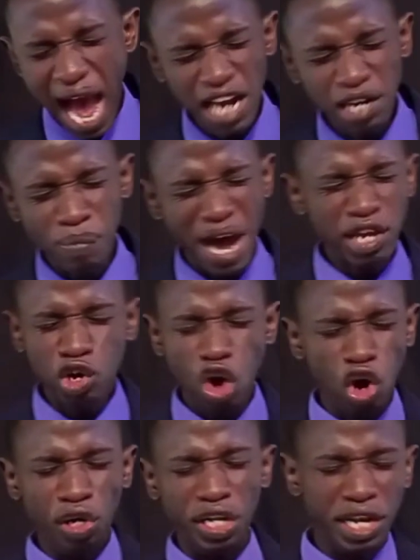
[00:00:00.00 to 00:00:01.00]
And my
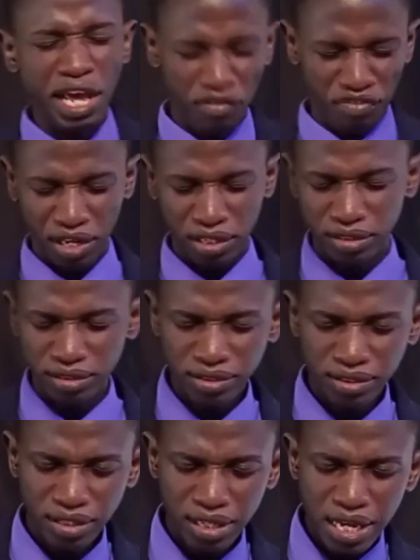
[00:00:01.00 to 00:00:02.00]
God in heaven,
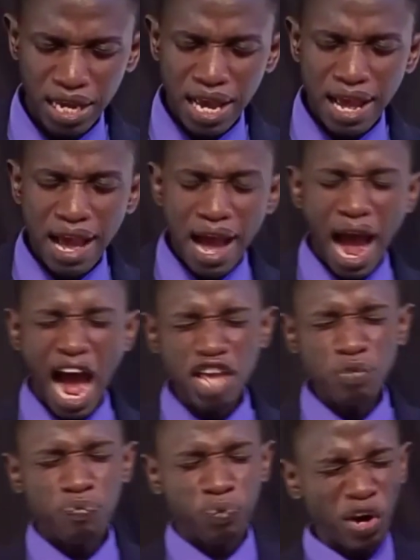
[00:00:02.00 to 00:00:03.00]

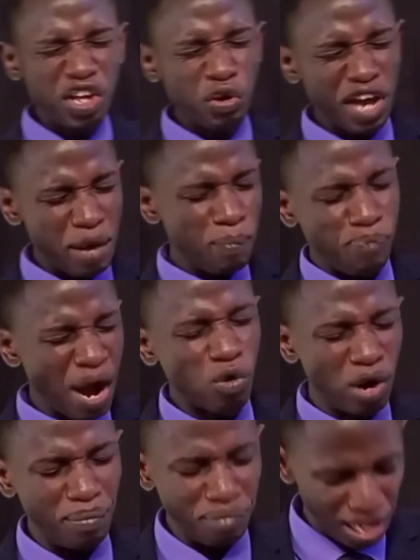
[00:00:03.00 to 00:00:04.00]
I pray you
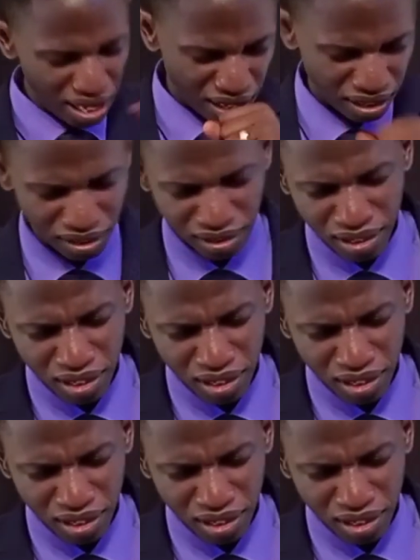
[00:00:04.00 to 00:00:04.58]
empower me